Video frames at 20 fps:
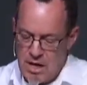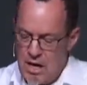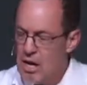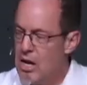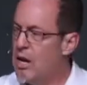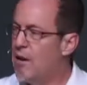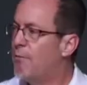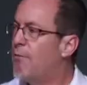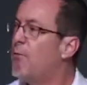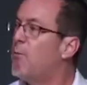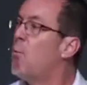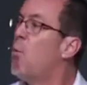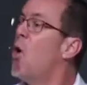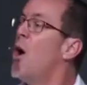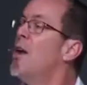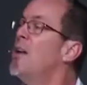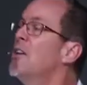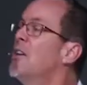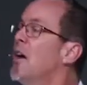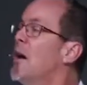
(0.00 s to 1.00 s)
If
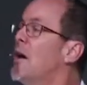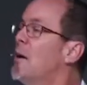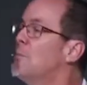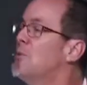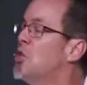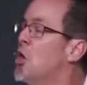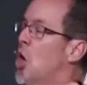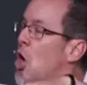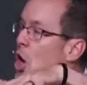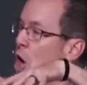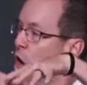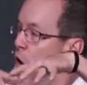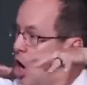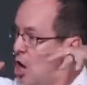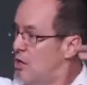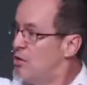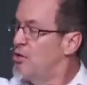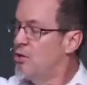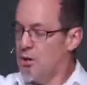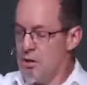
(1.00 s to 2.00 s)
one comes
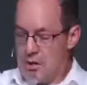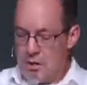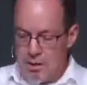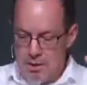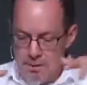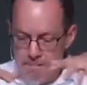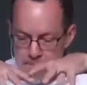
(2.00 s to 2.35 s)
under